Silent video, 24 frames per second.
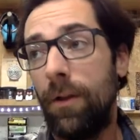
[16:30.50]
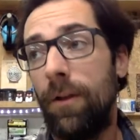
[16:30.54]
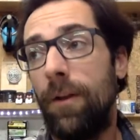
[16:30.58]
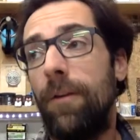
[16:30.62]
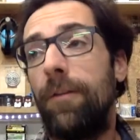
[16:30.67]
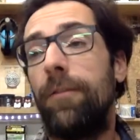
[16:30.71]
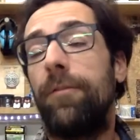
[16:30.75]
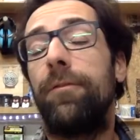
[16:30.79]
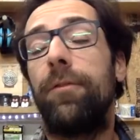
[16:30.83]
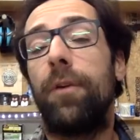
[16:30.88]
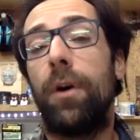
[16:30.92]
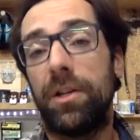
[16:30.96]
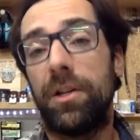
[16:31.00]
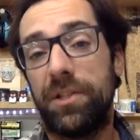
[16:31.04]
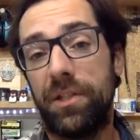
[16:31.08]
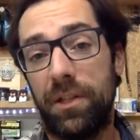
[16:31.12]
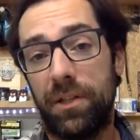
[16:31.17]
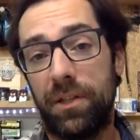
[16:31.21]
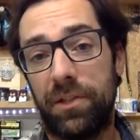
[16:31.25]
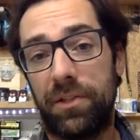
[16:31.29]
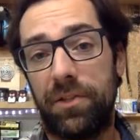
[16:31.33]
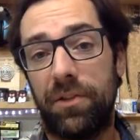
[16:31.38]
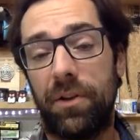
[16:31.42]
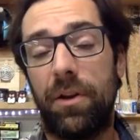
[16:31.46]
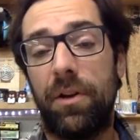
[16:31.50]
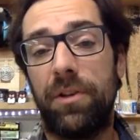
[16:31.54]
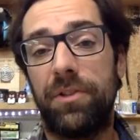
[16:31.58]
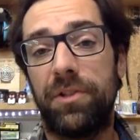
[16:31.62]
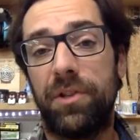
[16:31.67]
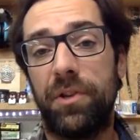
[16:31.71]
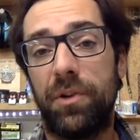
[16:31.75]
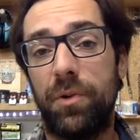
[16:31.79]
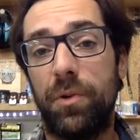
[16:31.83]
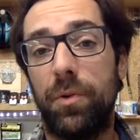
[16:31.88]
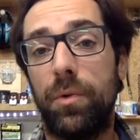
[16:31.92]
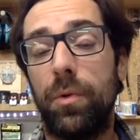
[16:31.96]
Faucets
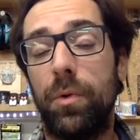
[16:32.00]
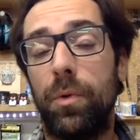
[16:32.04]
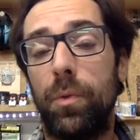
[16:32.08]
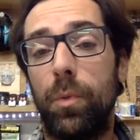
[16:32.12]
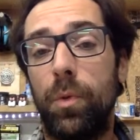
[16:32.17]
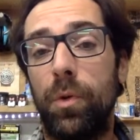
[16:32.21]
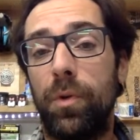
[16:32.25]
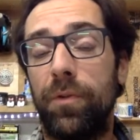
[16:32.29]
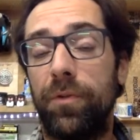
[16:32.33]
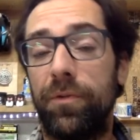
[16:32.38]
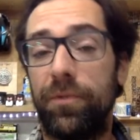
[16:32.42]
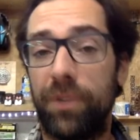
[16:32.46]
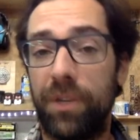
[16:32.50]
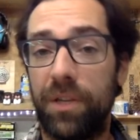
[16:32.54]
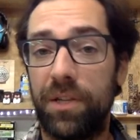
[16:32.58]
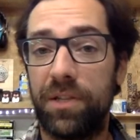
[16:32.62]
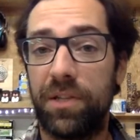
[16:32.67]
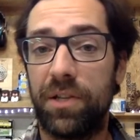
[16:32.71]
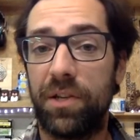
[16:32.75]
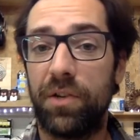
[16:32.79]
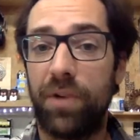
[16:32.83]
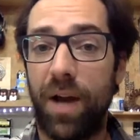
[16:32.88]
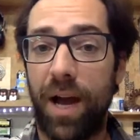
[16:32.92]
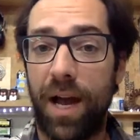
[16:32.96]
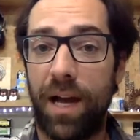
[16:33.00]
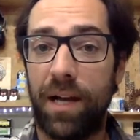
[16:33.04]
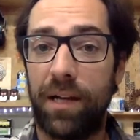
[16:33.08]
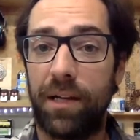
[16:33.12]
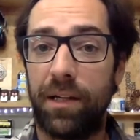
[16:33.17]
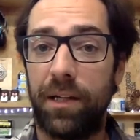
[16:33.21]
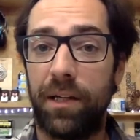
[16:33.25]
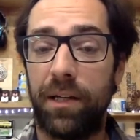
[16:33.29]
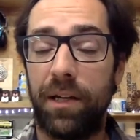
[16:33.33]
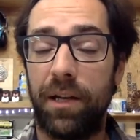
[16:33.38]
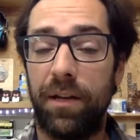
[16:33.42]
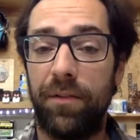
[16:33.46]
also will freeze and crack,
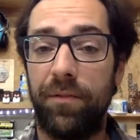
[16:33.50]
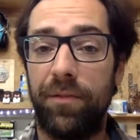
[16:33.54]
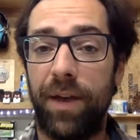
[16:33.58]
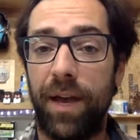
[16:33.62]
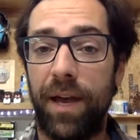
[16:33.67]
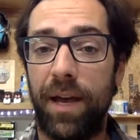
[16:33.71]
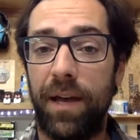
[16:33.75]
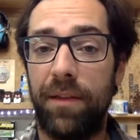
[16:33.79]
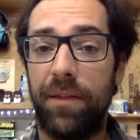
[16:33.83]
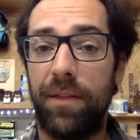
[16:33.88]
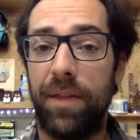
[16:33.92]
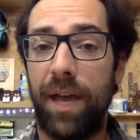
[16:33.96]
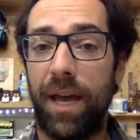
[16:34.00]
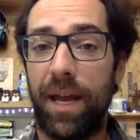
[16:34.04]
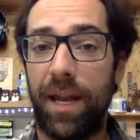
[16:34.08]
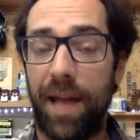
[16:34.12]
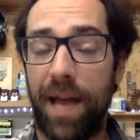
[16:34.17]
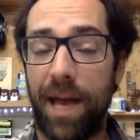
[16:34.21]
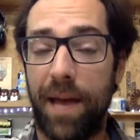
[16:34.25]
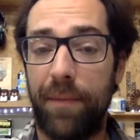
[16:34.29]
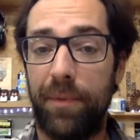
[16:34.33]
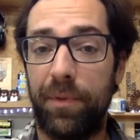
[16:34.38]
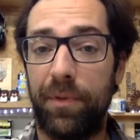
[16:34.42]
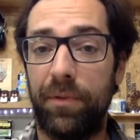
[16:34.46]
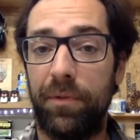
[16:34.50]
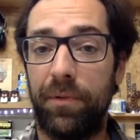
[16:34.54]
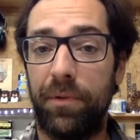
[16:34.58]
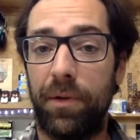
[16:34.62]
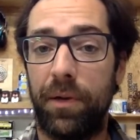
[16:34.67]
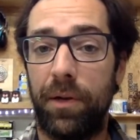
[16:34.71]
and I've had that happen.